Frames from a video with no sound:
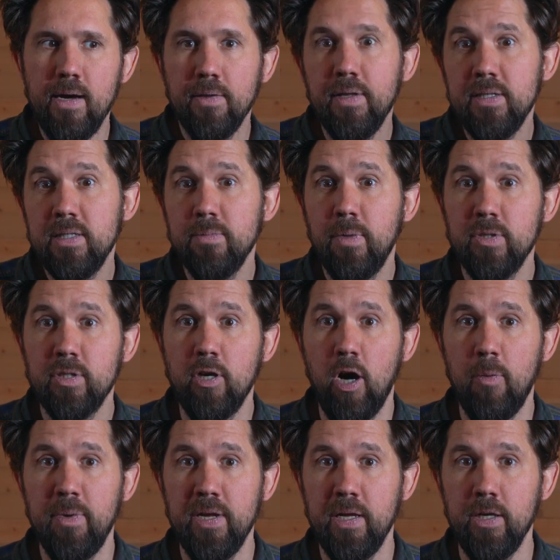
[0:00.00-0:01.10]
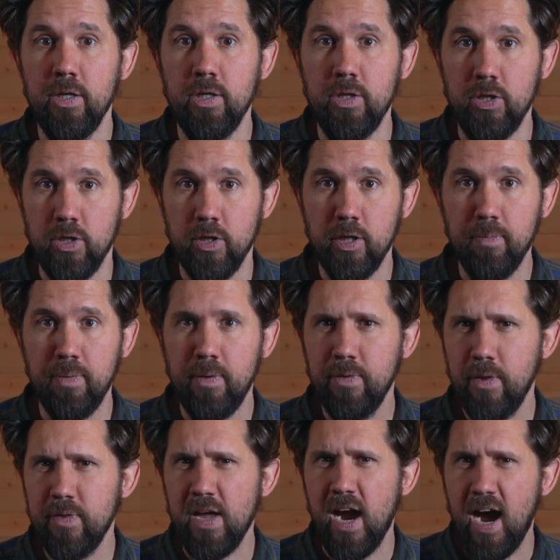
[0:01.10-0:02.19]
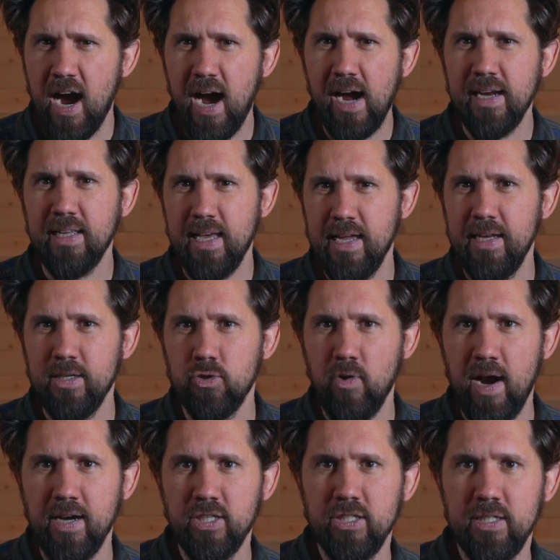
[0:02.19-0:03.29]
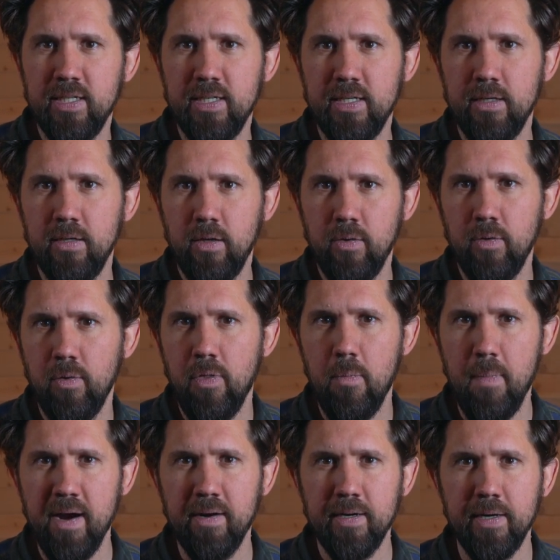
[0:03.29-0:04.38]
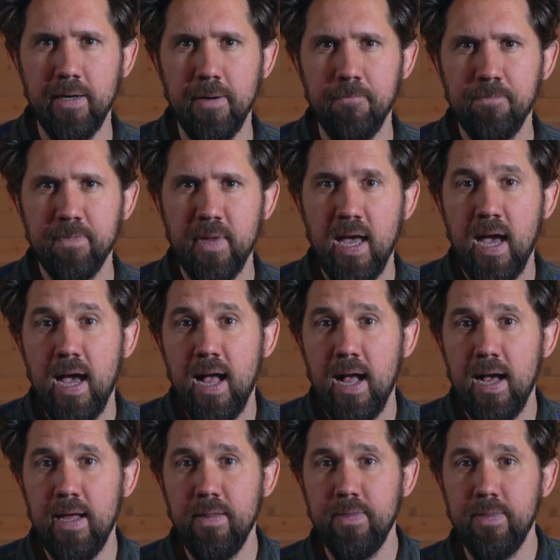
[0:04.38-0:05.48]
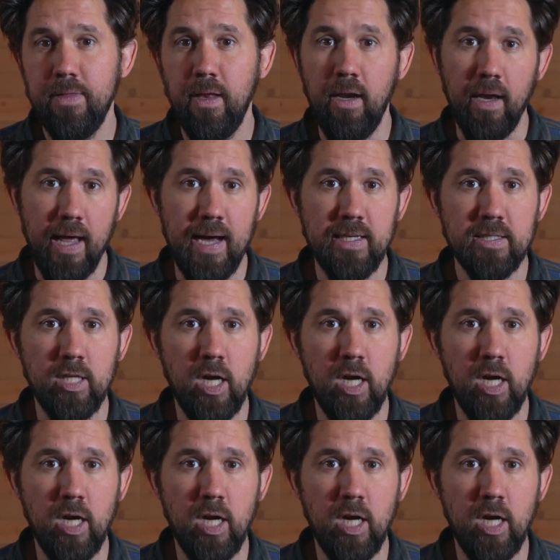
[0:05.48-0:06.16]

these are the most common in Europe, although they are gaining traction in North America. And the last